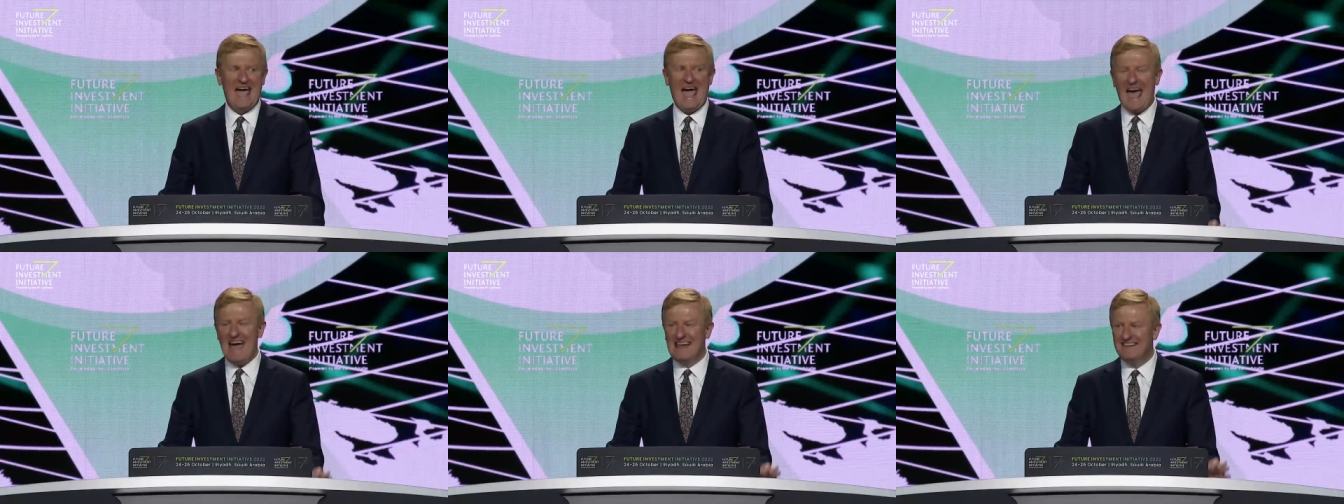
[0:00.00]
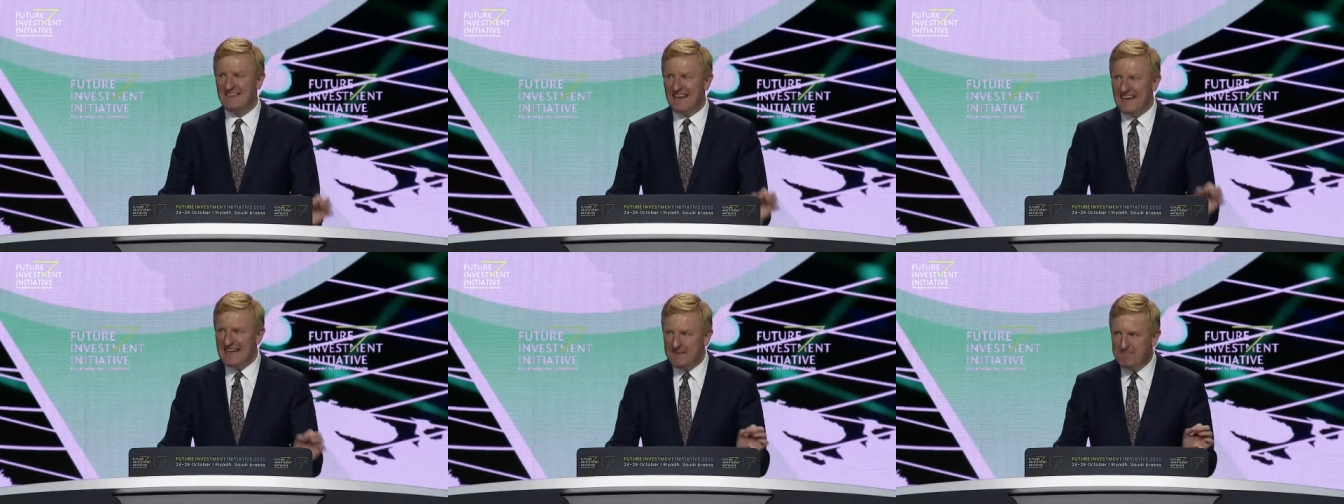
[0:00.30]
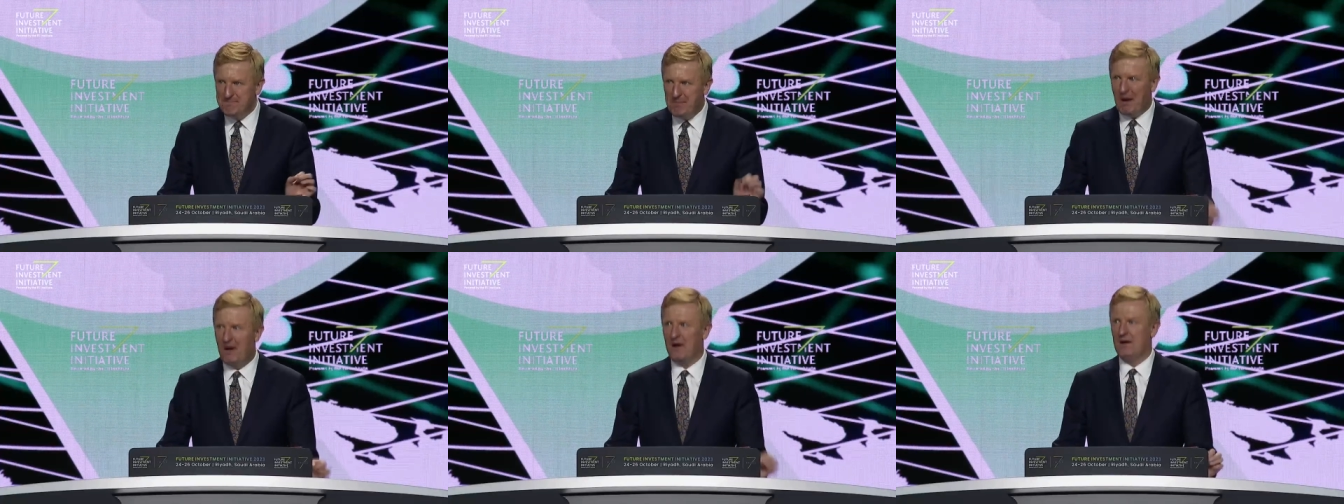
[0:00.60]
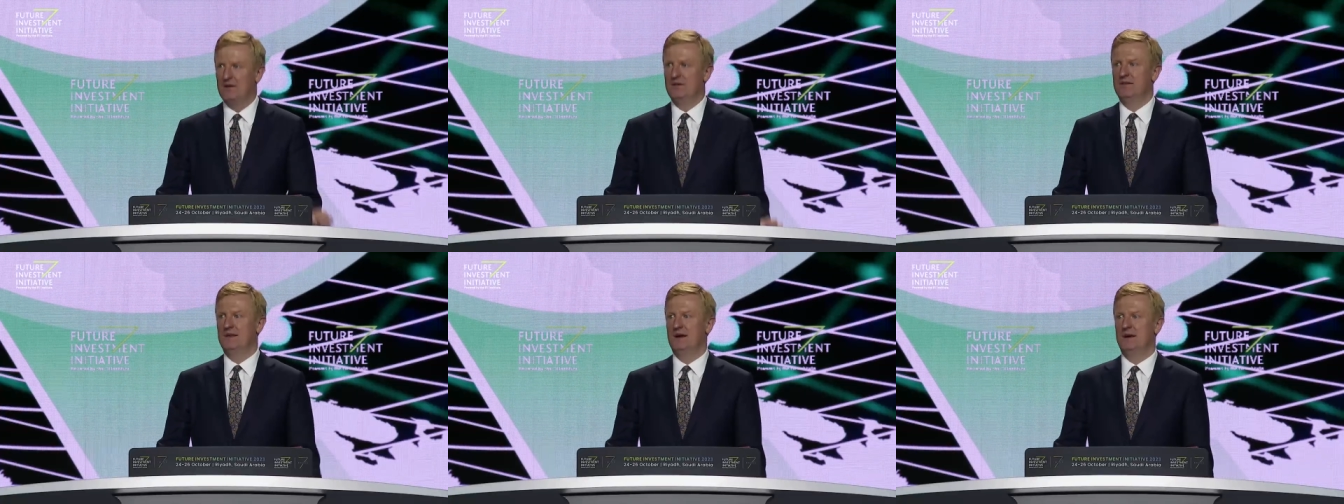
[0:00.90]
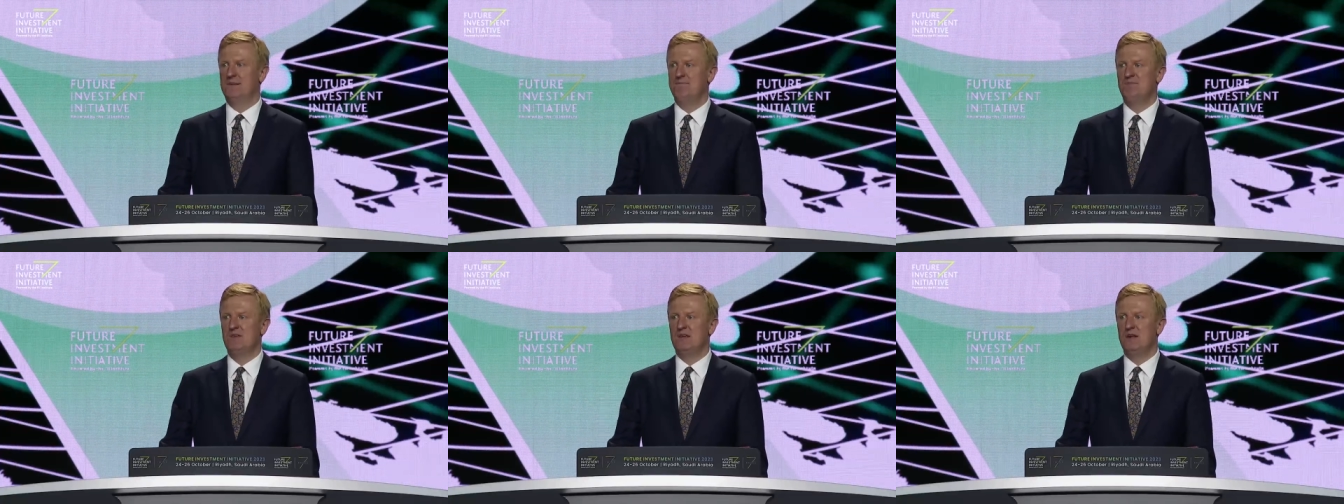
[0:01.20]
and a
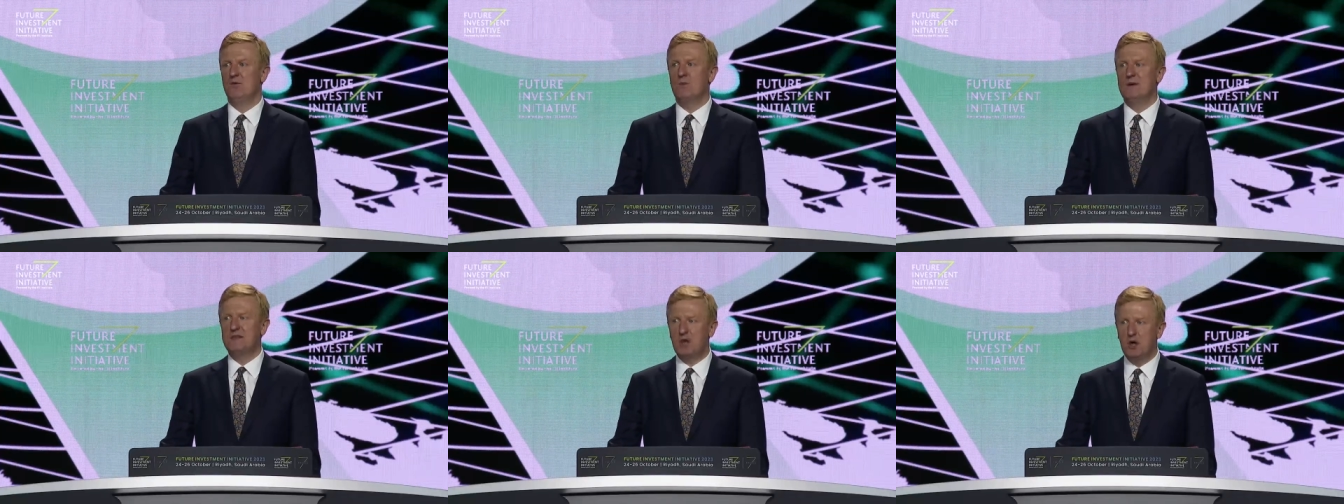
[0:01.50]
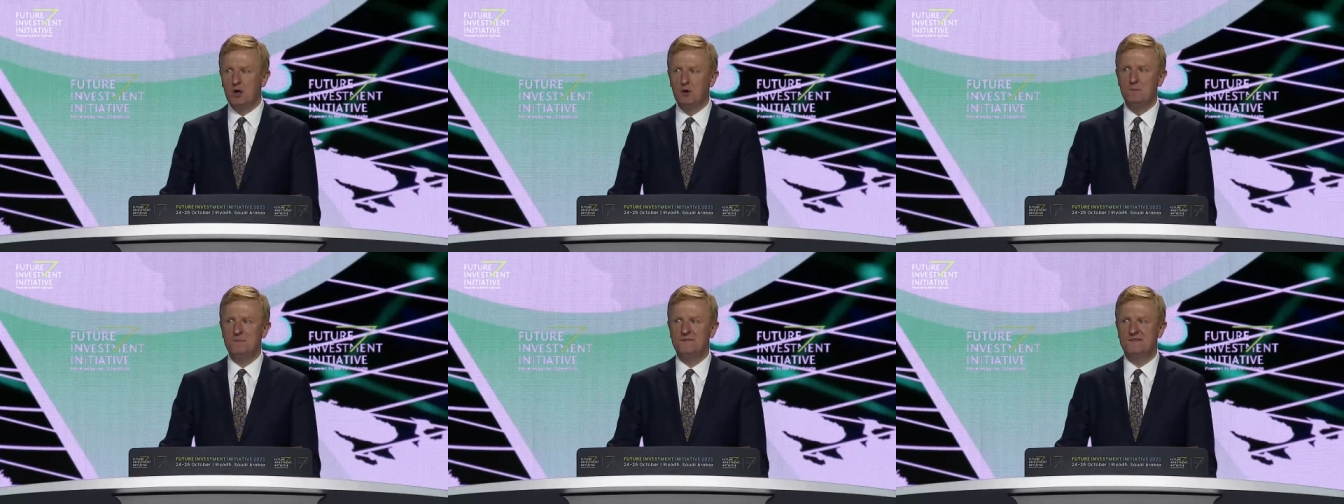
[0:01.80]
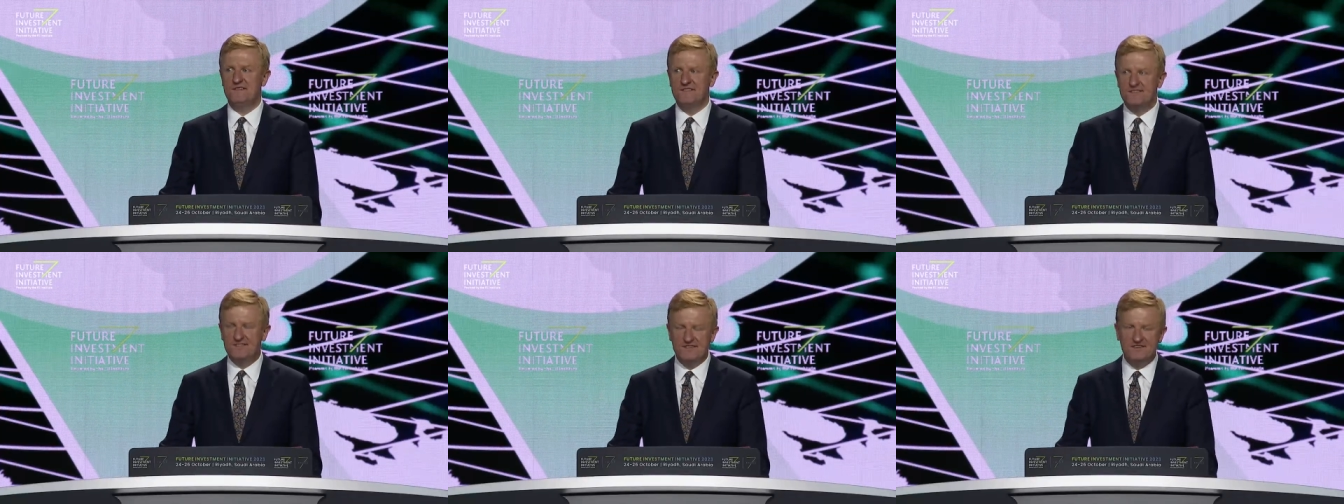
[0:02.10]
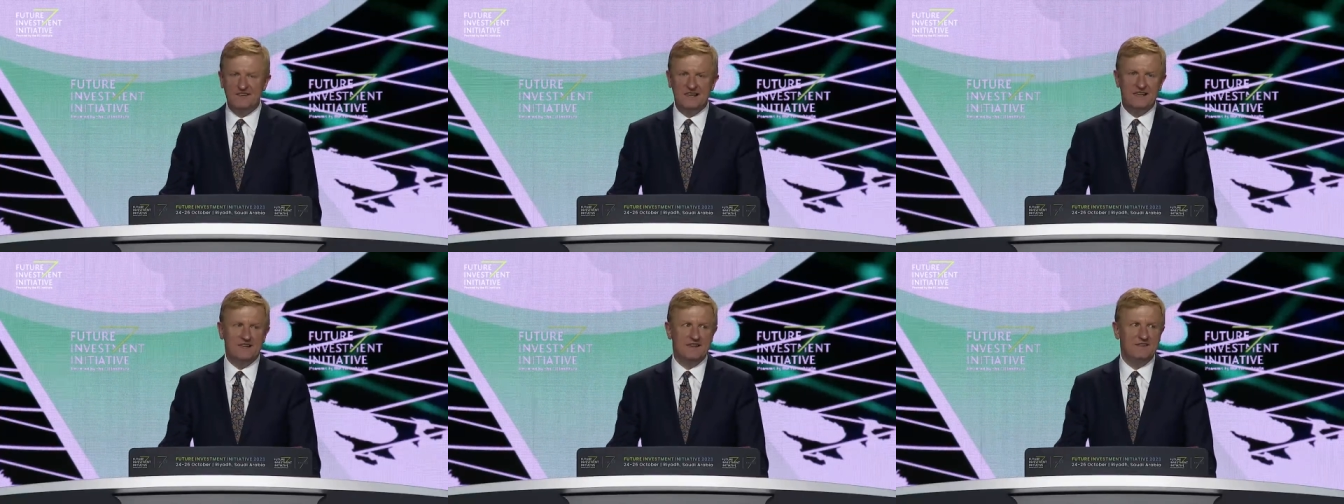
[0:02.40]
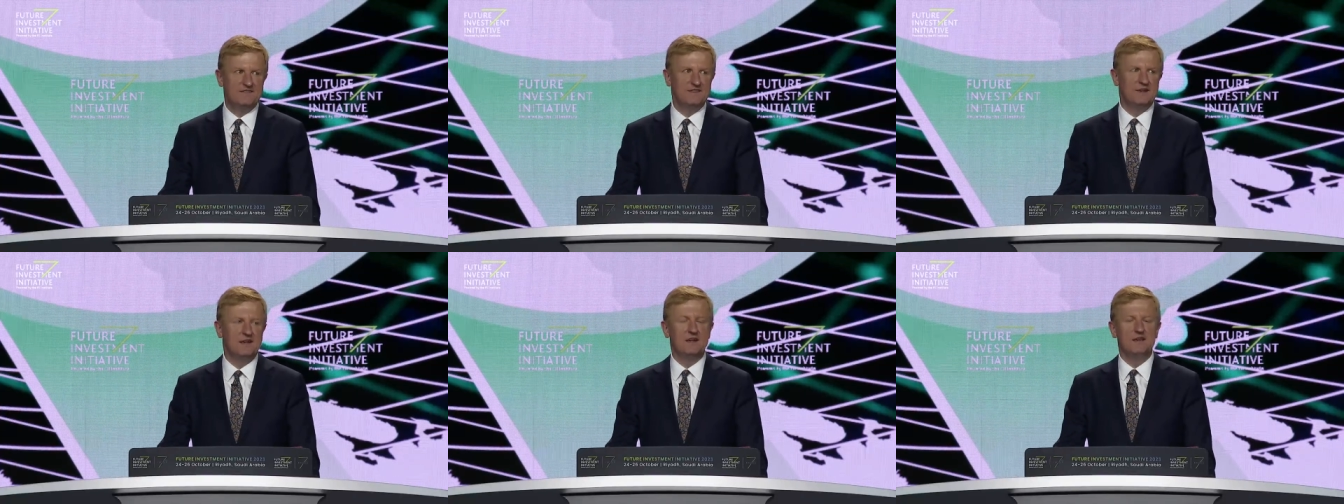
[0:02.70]
partner with whom to
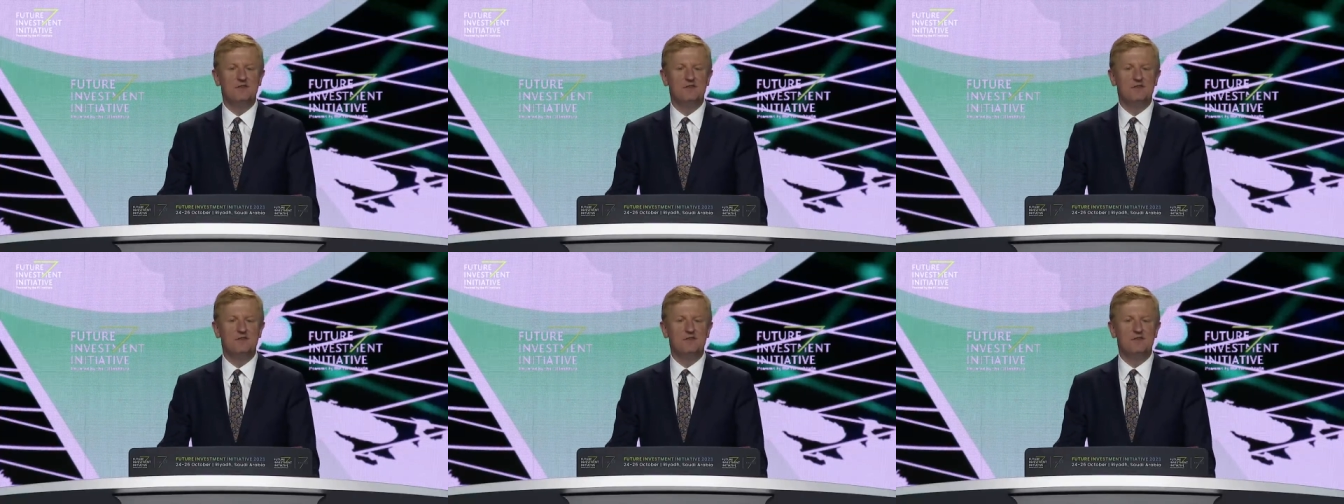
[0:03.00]
seize